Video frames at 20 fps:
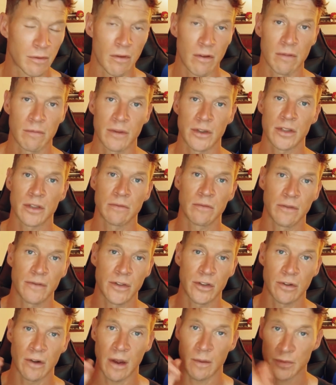Rogue Mission
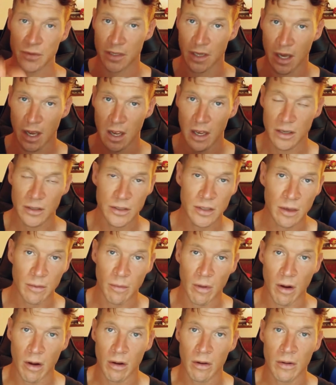movie drops
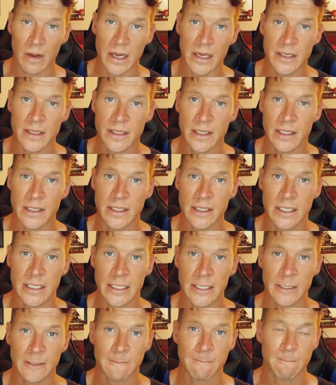tomorrow, eight
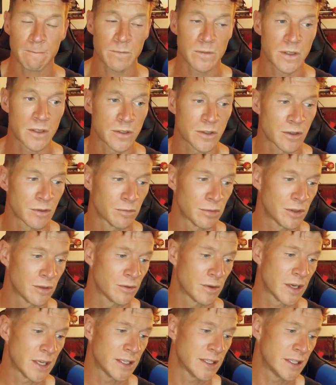sixteen, digital
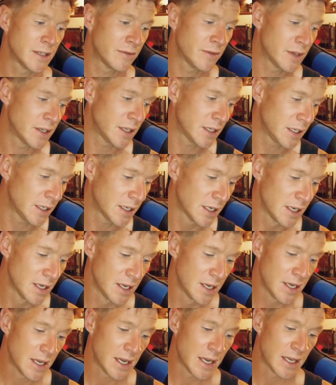Blu-ray and D V D.
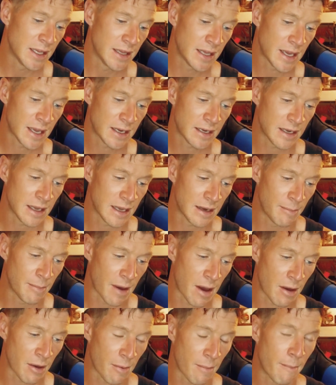And then in
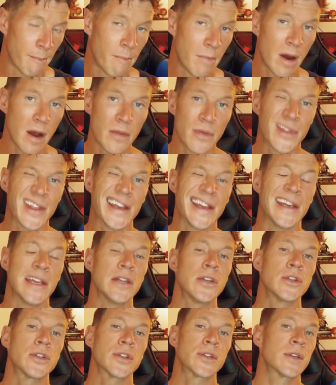about a
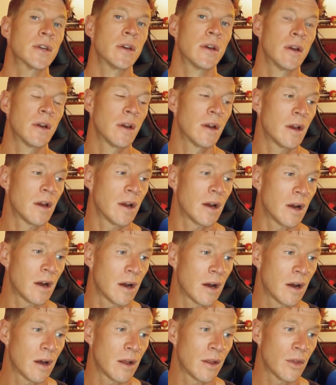month-ish,
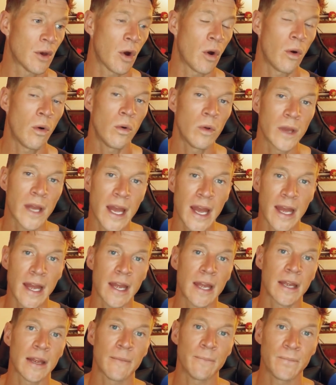uh, the whole
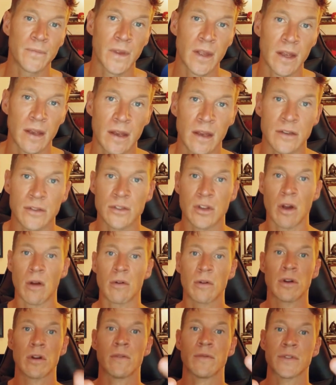gang is
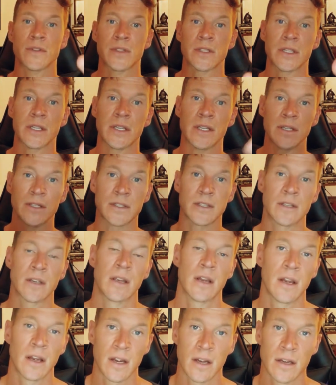going
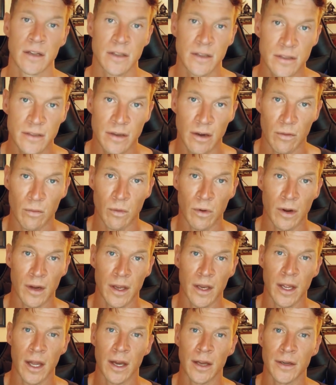overseas to start
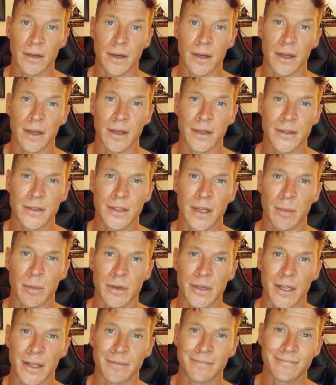working on uh, Sniper
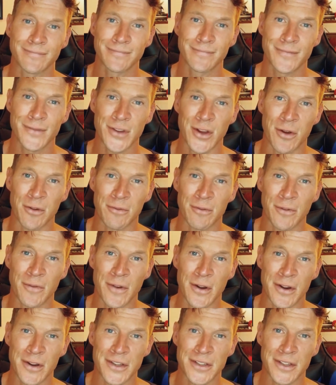ten. So we're
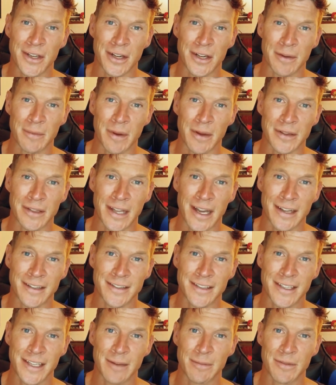very excited about that
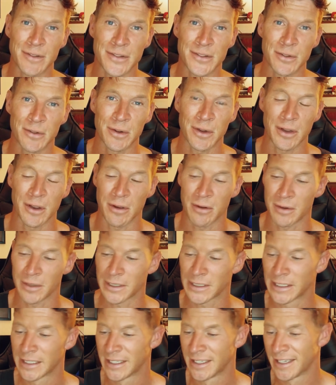to keep the story
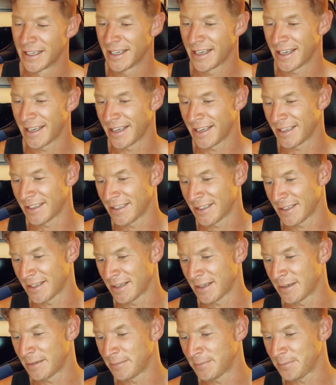going. And
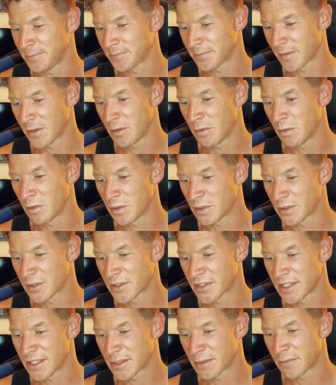um, you will
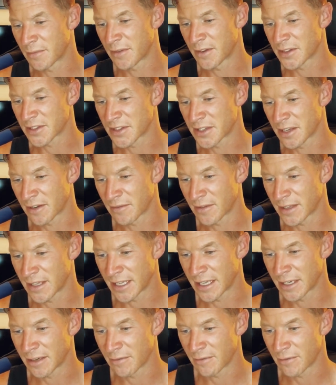see some fun stuff at
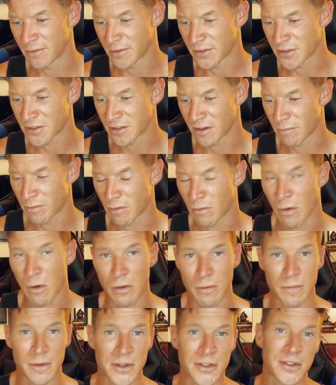the end of Sniper
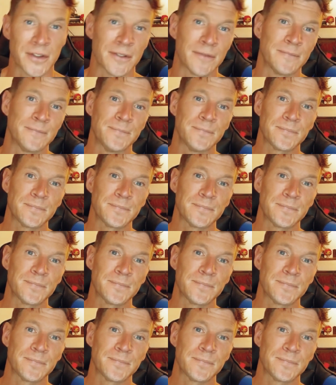Rogue Mission